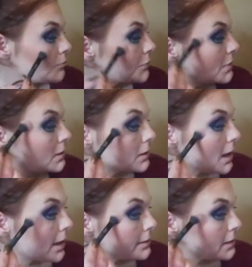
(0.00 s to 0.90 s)
Put a little
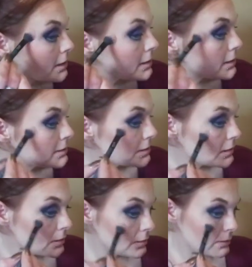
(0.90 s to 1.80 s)
highlight,
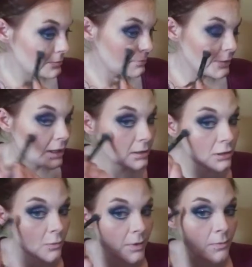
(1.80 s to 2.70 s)
bring a
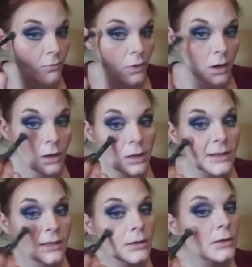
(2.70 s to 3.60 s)
little bit more
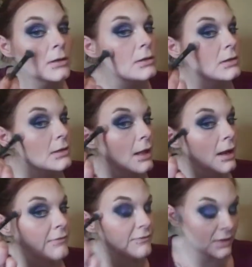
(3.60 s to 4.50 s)

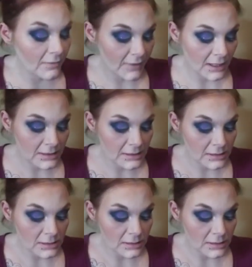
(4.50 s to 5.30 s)
life to the face.